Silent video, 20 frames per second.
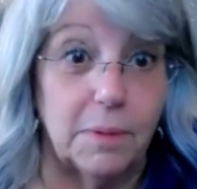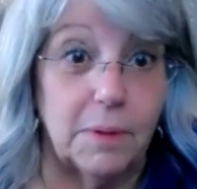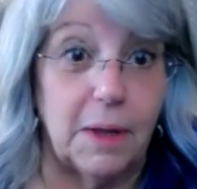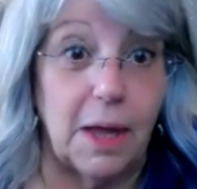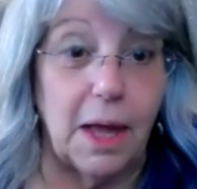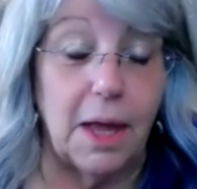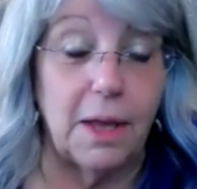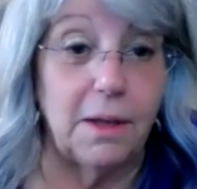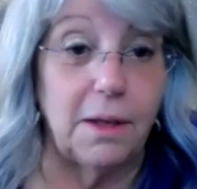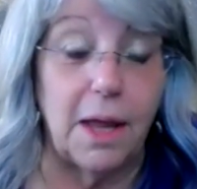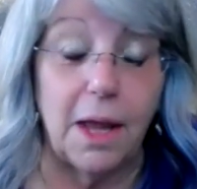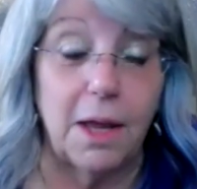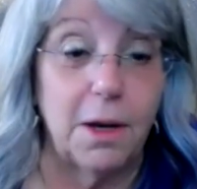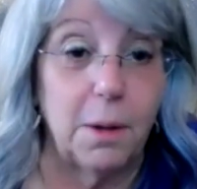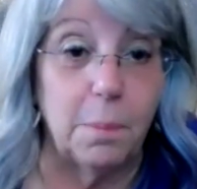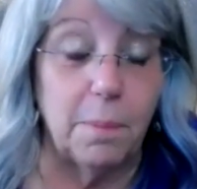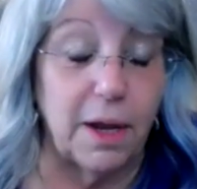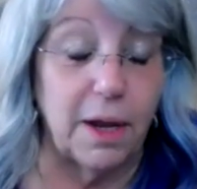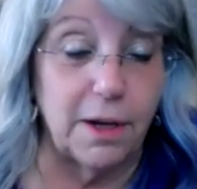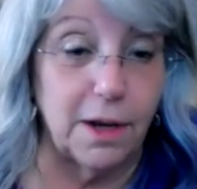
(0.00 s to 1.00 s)
And
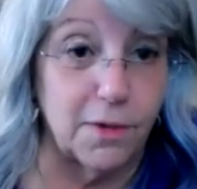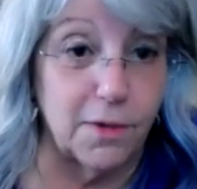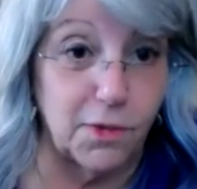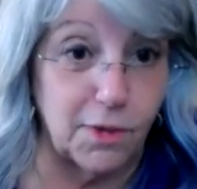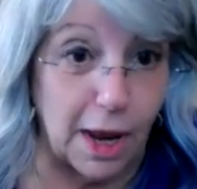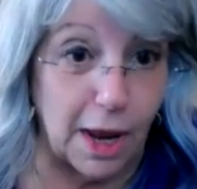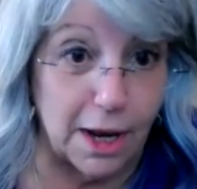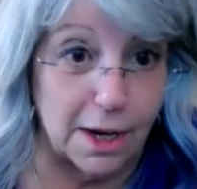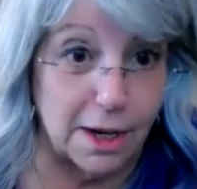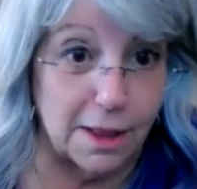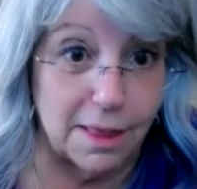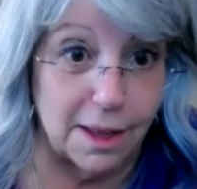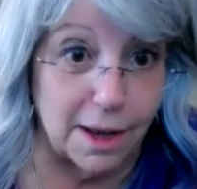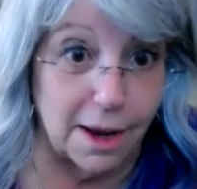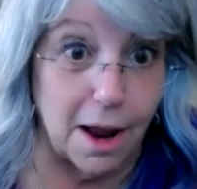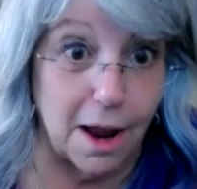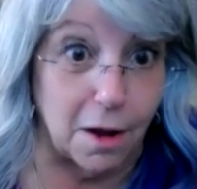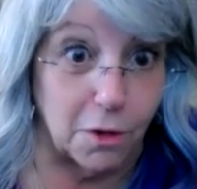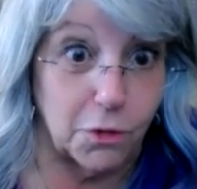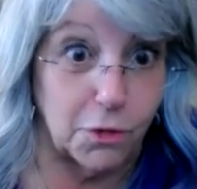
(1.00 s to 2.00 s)
it might not say anything
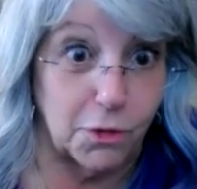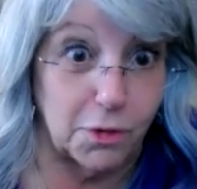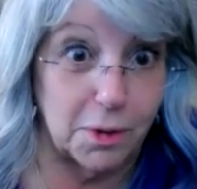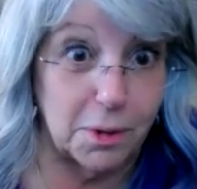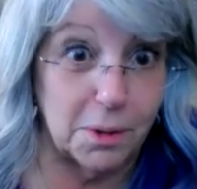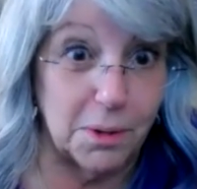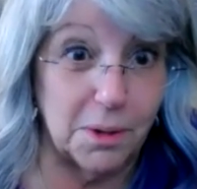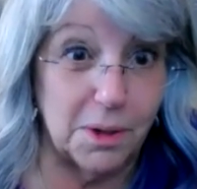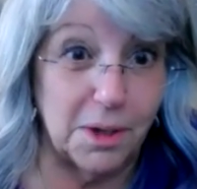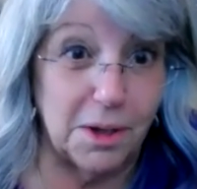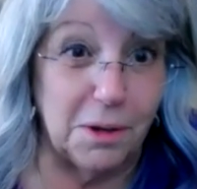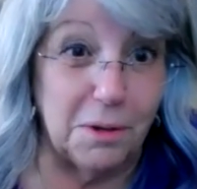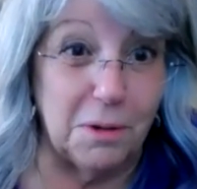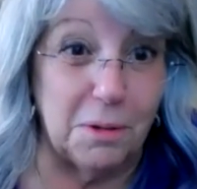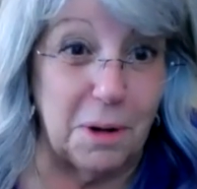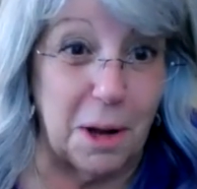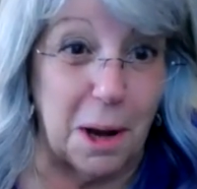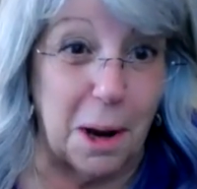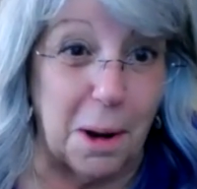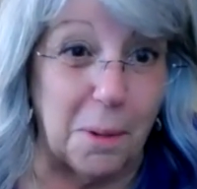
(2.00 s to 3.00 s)
else, you
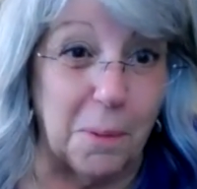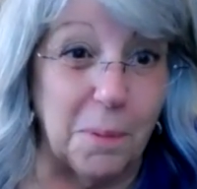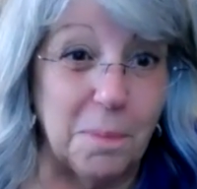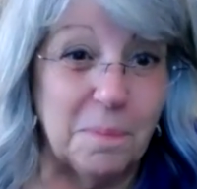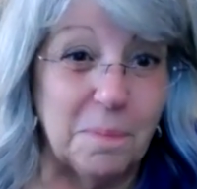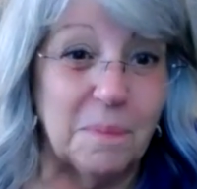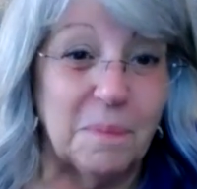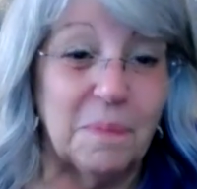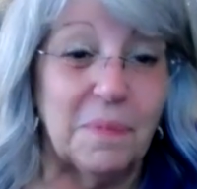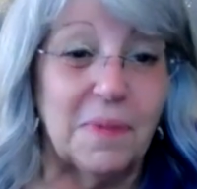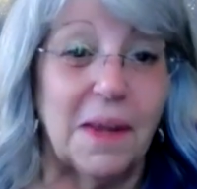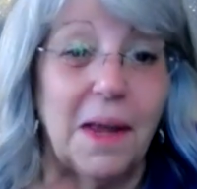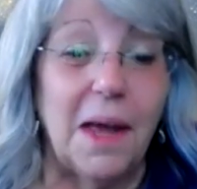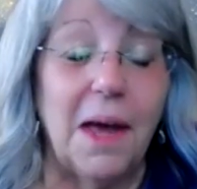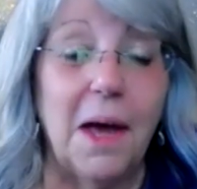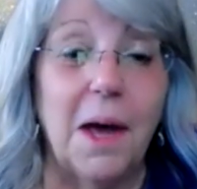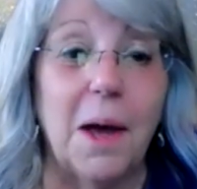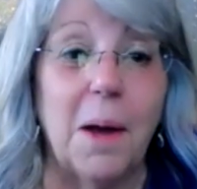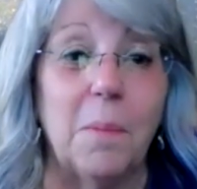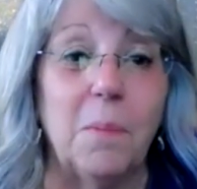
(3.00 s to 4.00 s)
know.
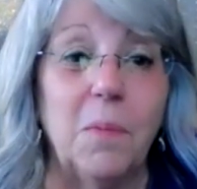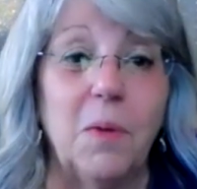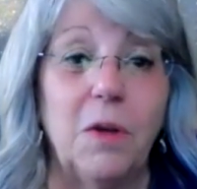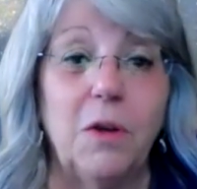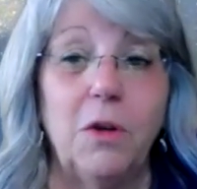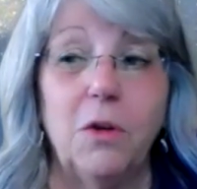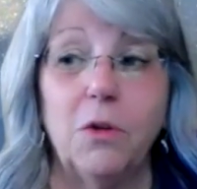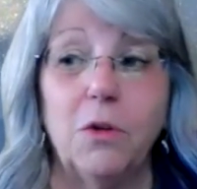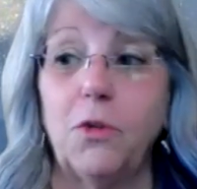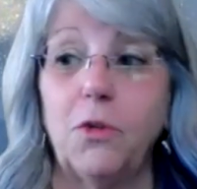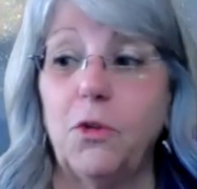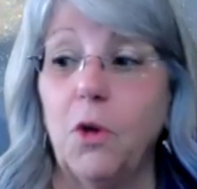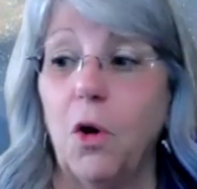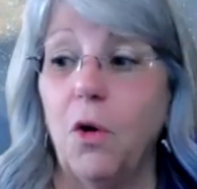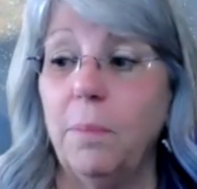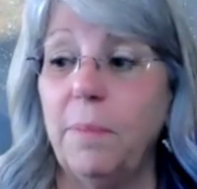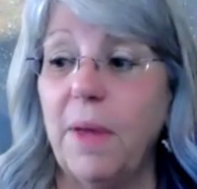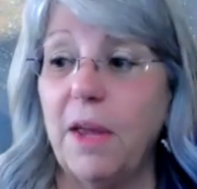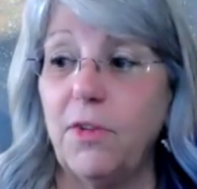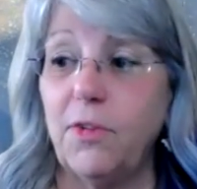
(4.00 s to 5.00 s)
Your soul
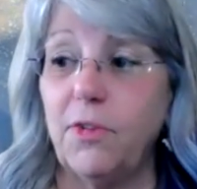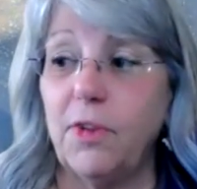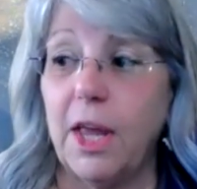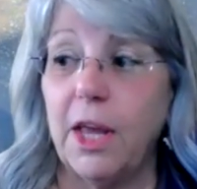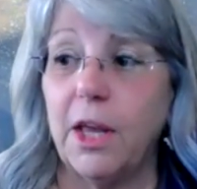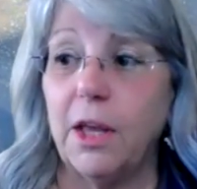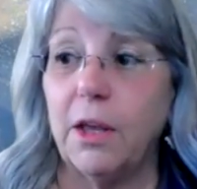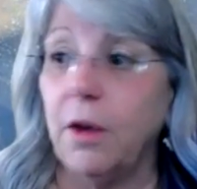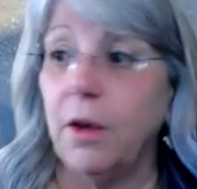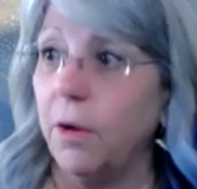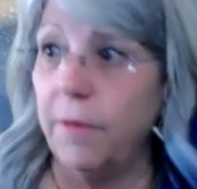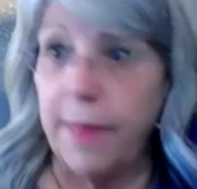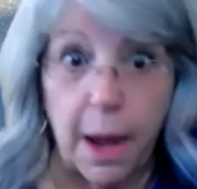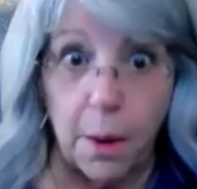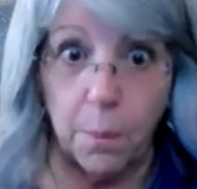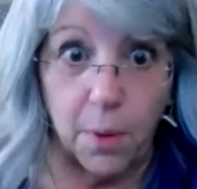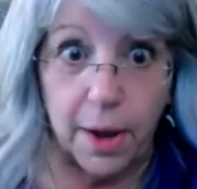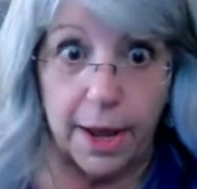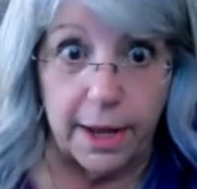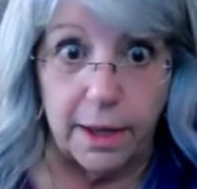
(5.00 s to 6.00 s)
may say, go
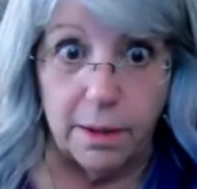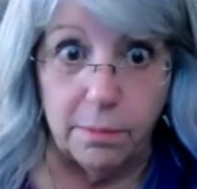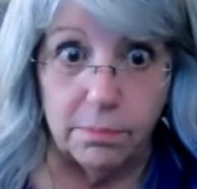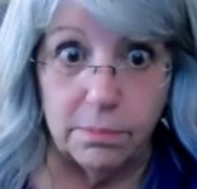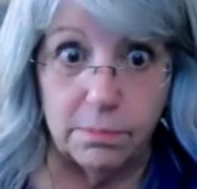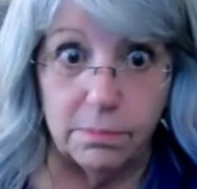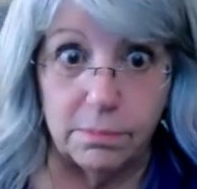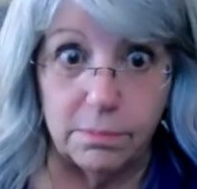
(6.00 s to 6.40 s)
that way.